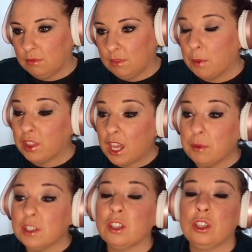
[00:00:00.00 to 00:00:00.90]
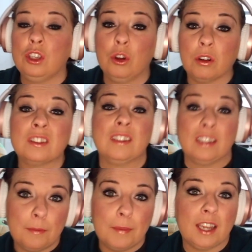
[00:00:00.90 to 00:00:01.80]
Yeah, well, that was your
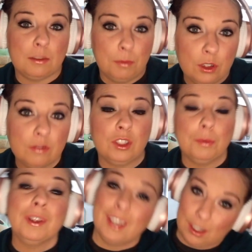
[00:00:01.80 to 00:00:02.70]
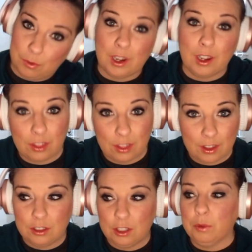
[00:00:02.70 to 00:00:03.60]
dumbass move to begin with,
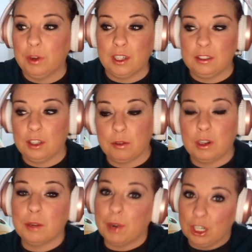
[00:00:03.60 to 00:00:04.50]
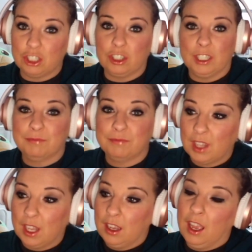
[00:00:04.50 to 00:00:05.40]
because you wanted to get rid of Margaery.
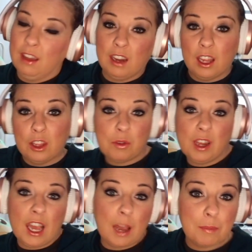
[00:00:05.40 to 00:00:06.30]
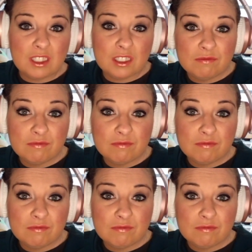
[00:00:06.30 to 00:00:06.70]
Now look what happened.